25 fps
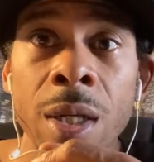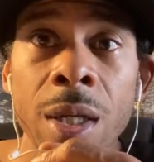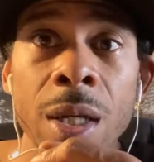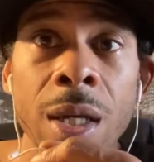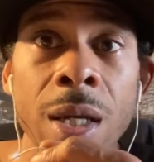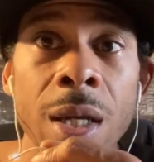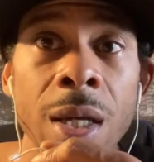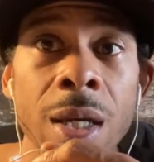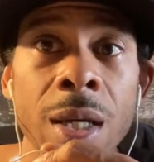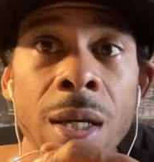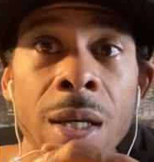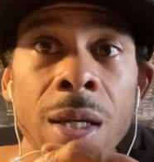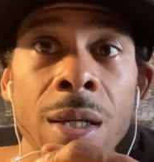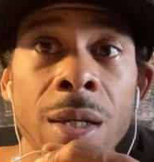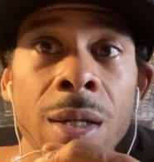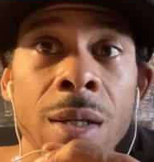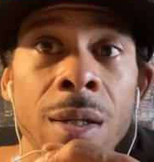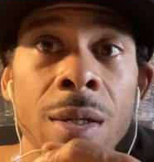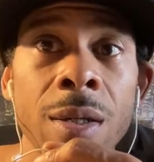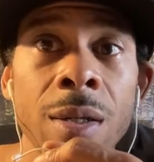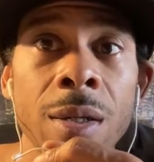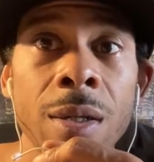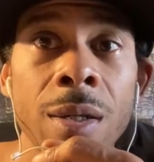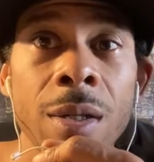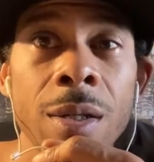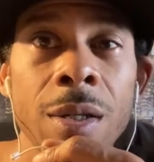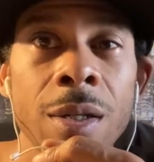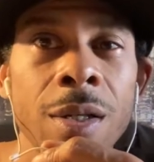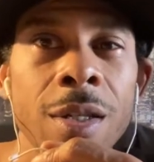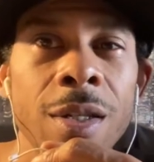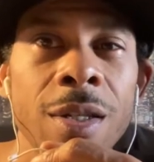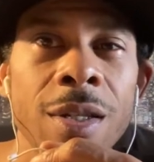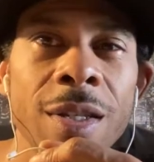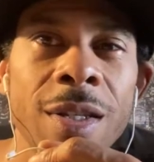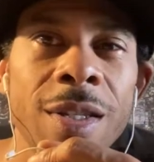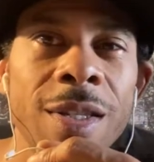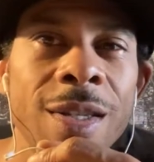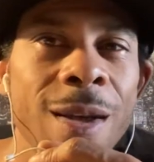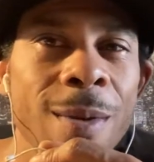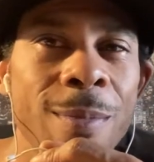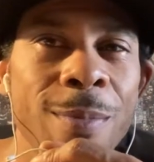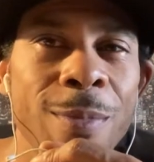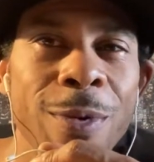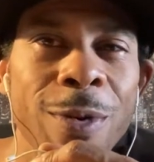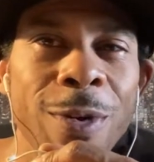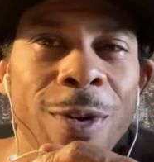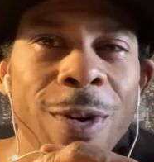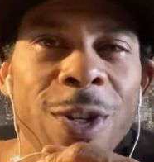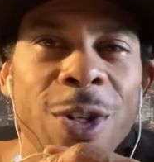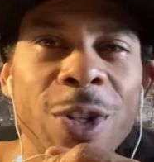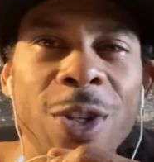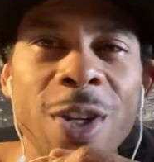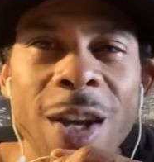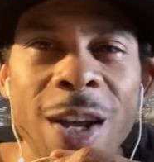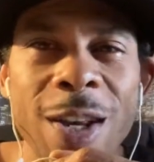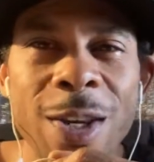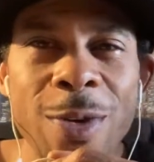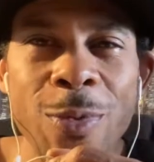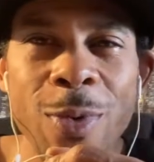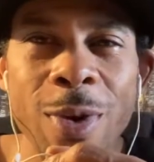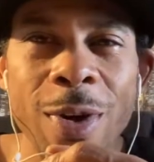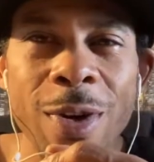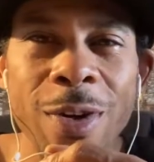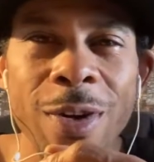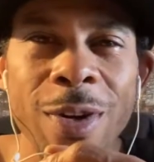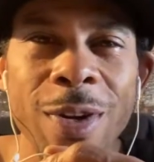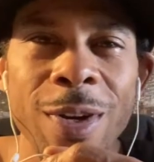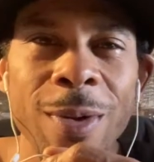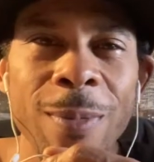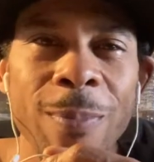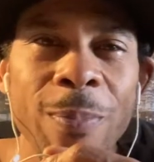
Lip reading: in December and January,